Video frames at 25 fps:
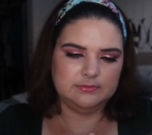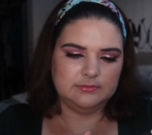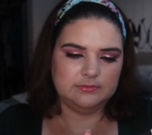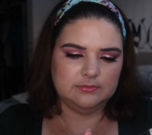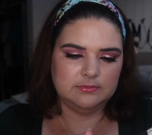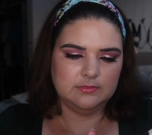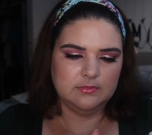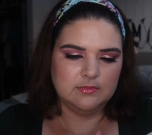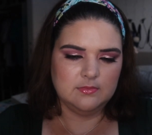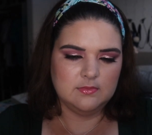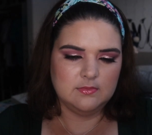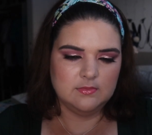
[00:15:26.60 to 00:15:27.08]

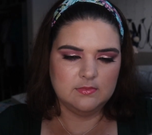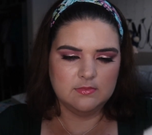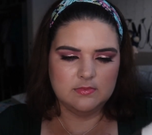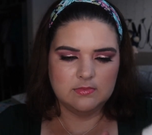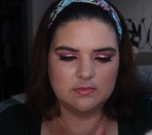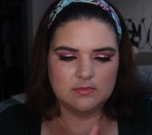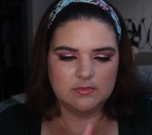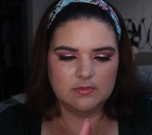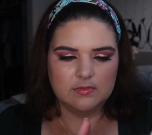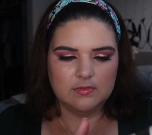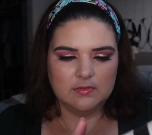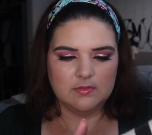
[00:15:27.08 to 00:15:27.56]

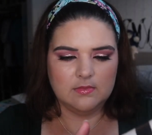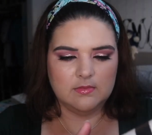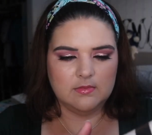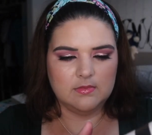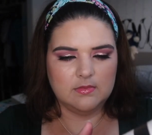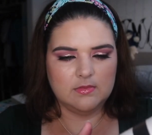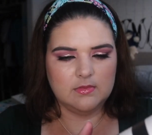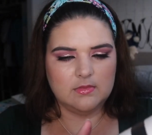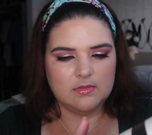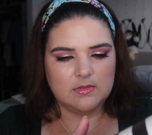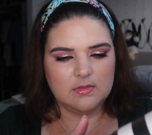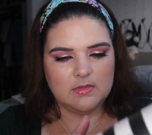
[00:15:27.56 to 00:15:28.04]

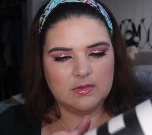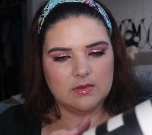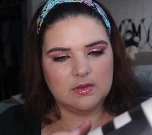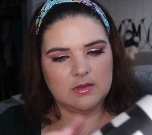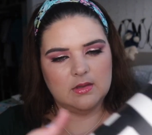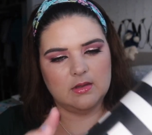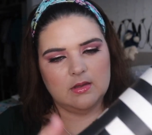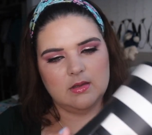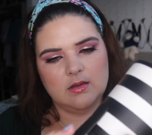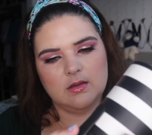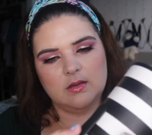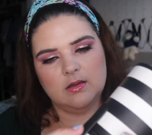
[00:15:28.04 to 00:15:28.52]

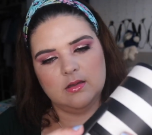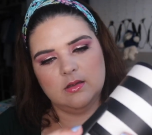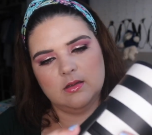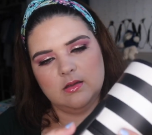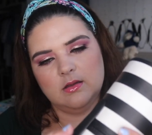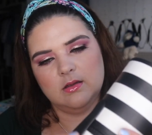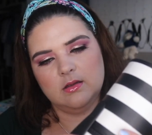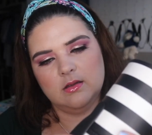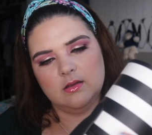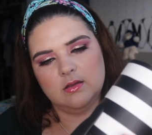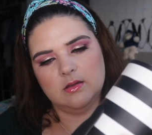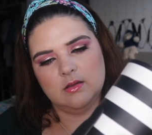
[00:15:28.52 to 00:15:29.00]

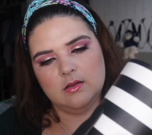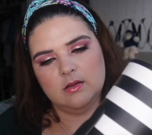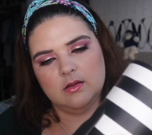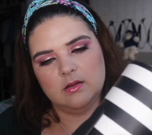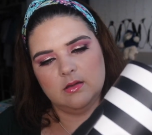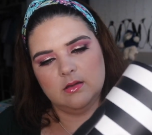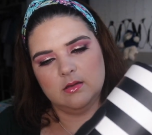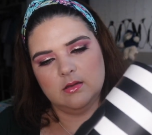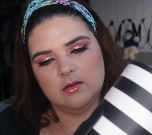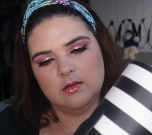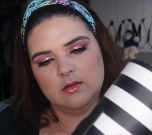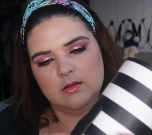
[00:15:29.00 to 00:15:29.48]

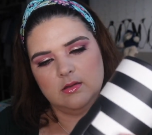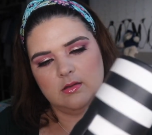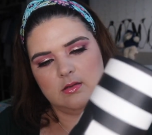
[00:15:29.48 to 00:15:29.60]
[no speech]